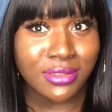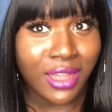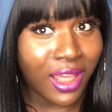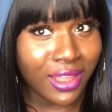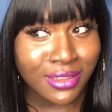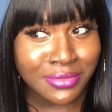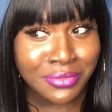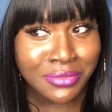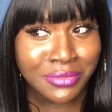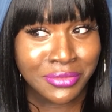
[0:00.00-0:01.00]
like,
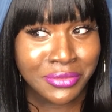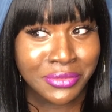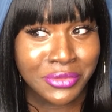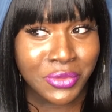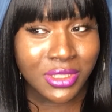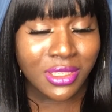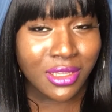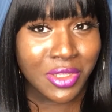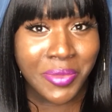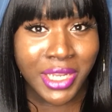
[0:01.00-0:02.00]
what the
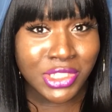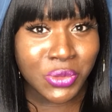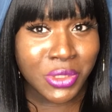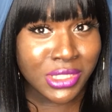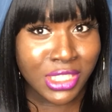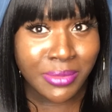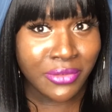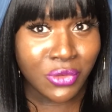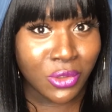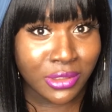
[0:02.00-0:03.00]
hell the manager want to see me
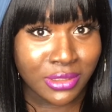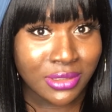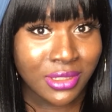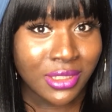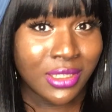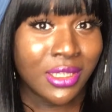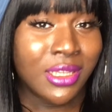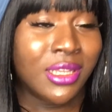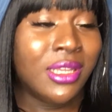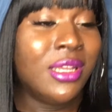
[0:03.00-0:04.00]
for?
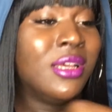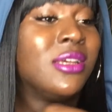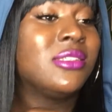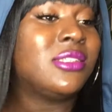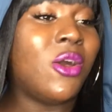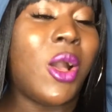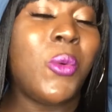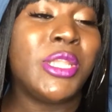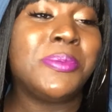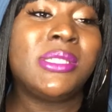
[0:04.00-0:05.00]
So I
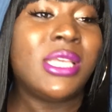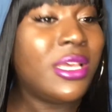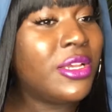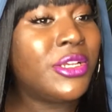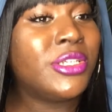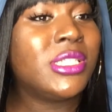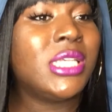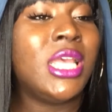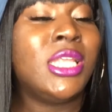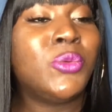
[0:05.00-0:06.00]
went upstairs
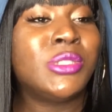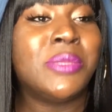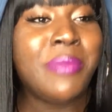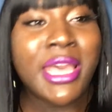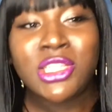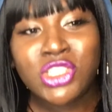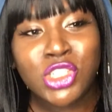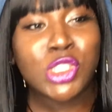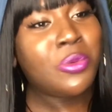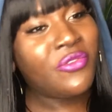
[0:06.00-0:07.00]
and it was the manager, the
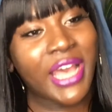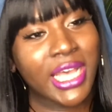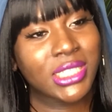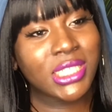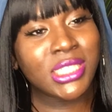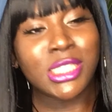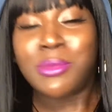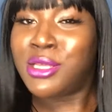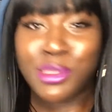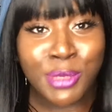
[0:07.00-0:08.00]
supervisor, and some
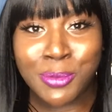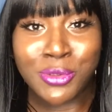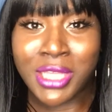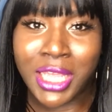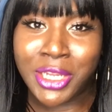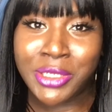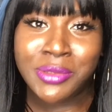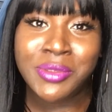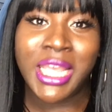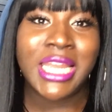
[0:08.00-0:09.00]
other people there.
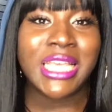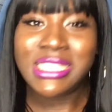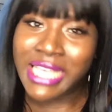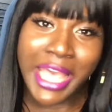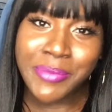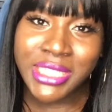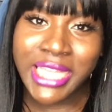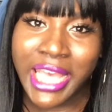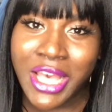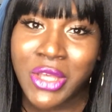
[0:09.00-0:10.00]
And they sat me
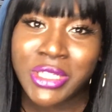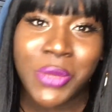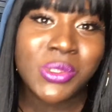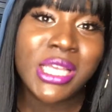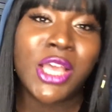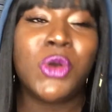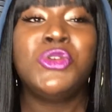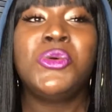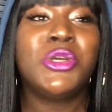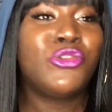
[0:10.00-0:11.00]
down. They was like, oh,
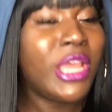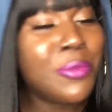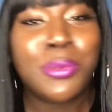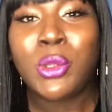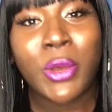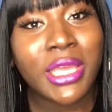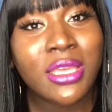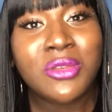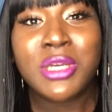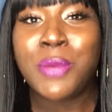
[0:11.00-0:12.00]
you a great employee.
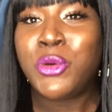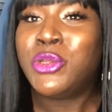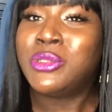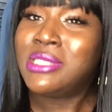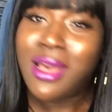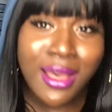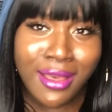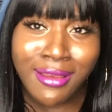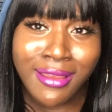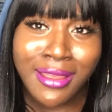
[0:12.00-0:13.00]
You come on on
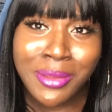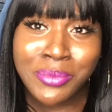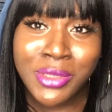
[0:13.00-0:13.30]
time.